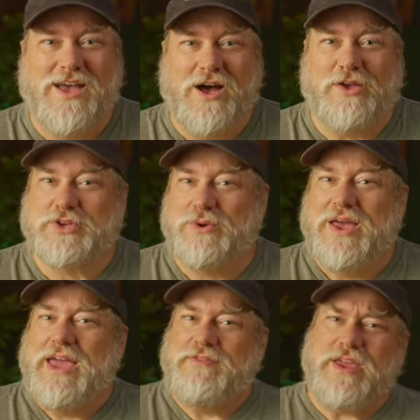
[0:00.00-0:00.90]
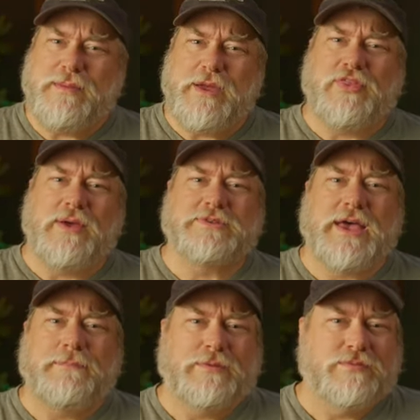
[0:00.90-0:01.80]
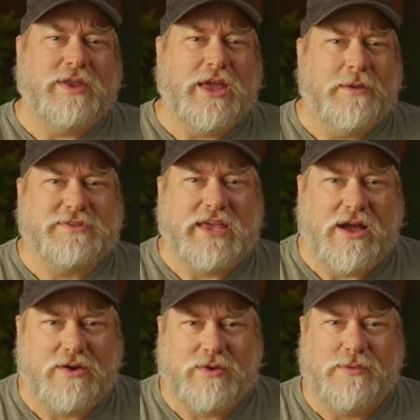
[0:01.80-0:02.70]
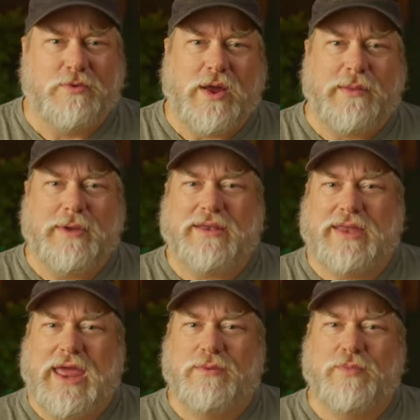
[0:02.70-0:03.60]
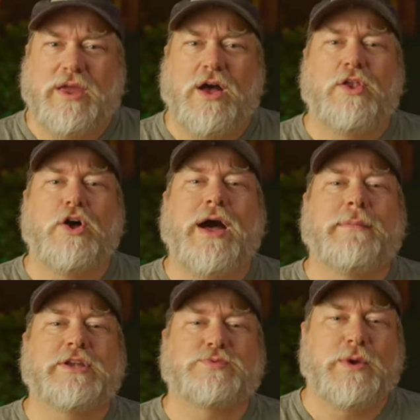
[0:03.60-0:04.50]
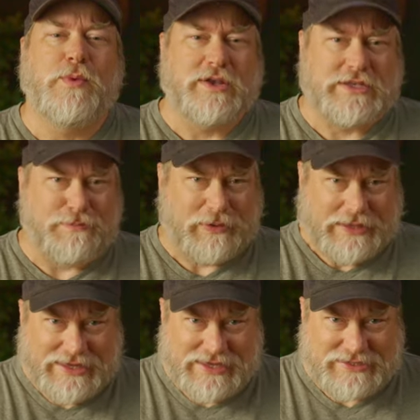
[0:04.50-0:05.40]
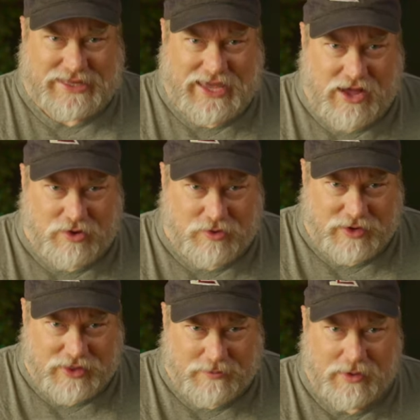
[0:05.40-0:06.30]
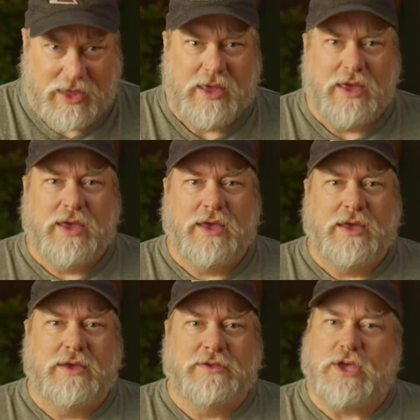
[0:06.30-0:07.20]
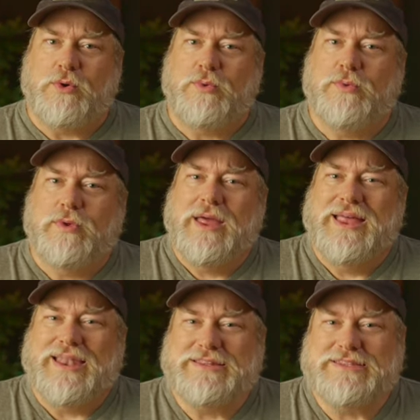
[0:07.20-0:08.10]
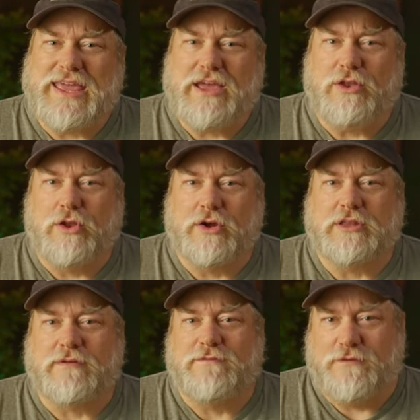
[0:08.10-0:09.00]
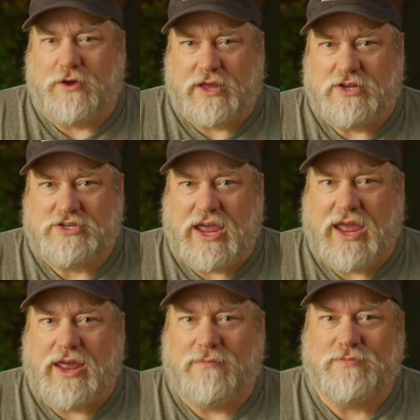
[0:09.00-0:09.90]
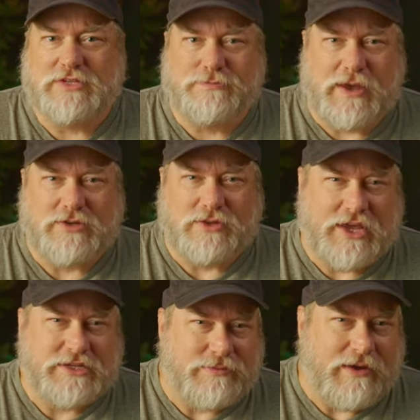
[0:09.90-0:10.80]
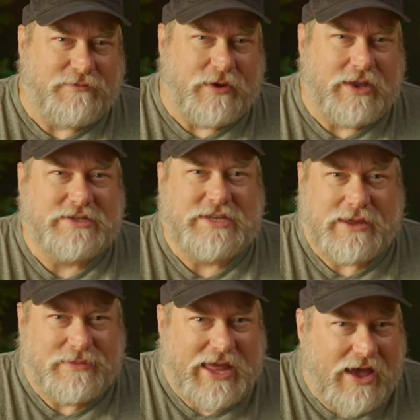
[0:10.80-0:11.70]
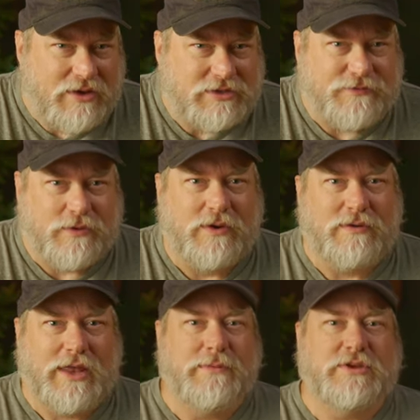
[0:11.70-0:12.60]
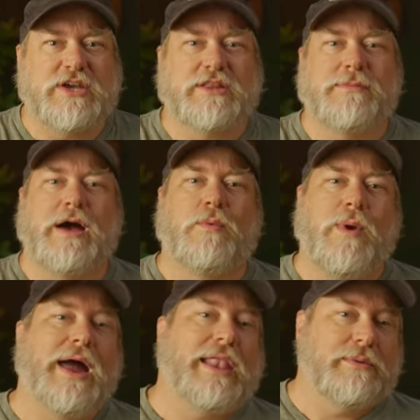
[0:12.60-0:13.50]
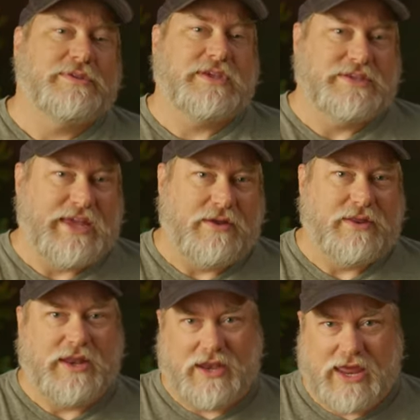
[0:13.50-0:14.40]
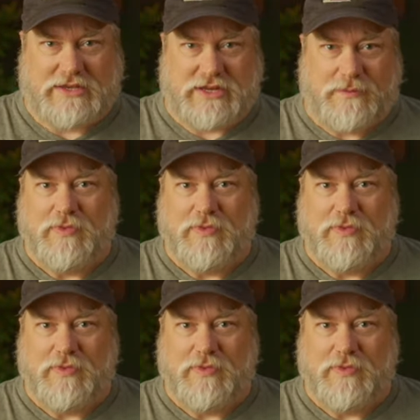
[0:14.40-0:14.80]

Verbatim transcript: Also, if you can give me a thumbs up, it really helps the algorithm quite a bit, and we all know how much we want to please the algorithm. So let's take a look at the footage, and the special thanks to my friend Tim Daust for letting me check them out while I was in town in Atlanta.